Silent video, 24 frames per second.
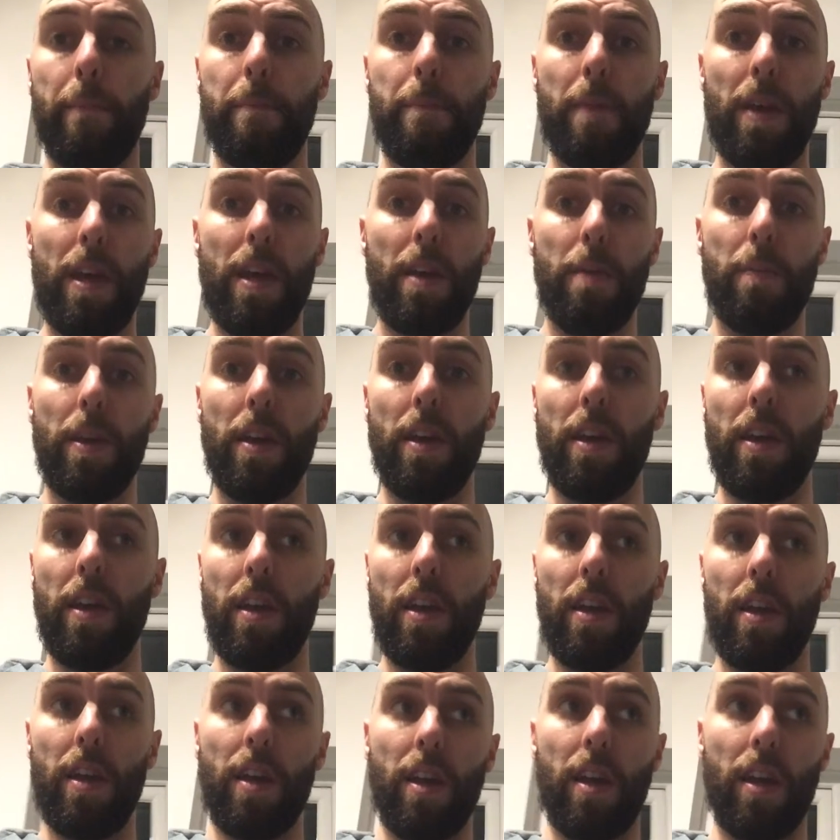
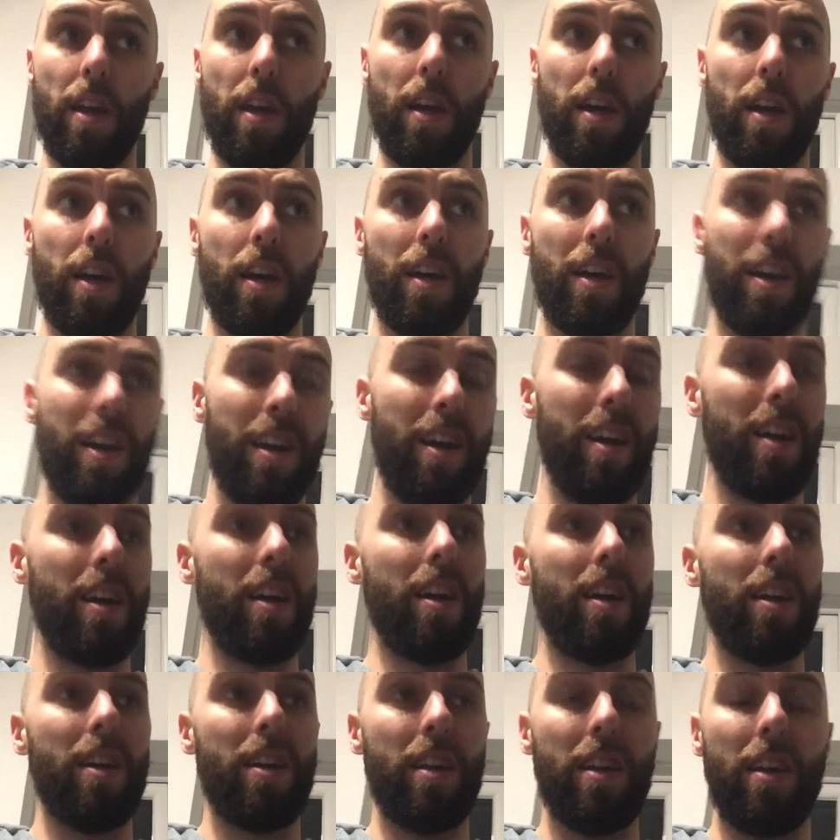Maybe,
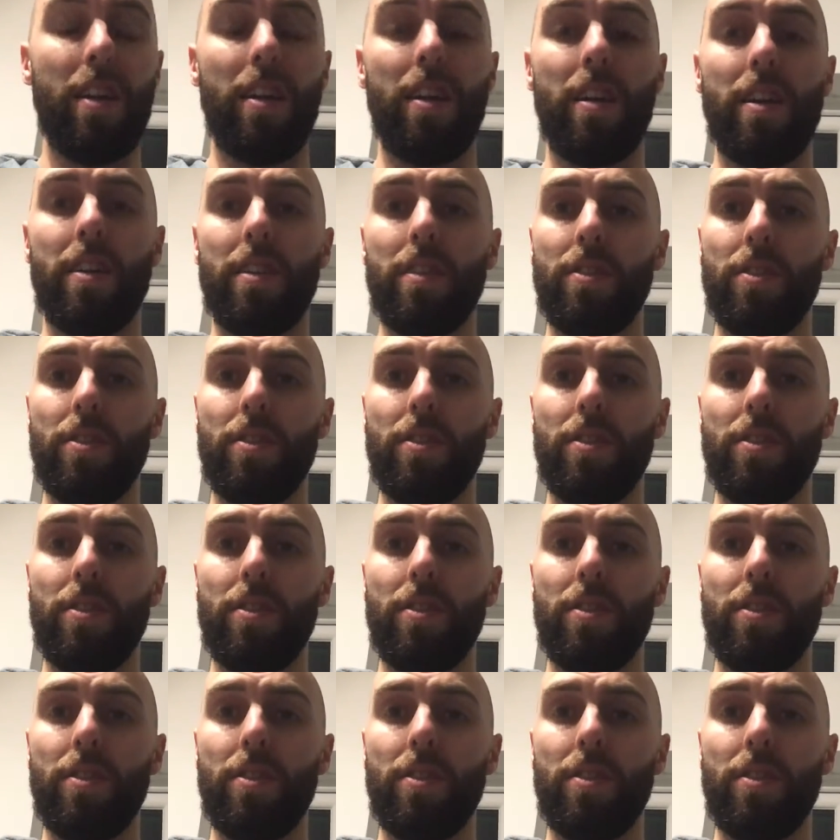yeah,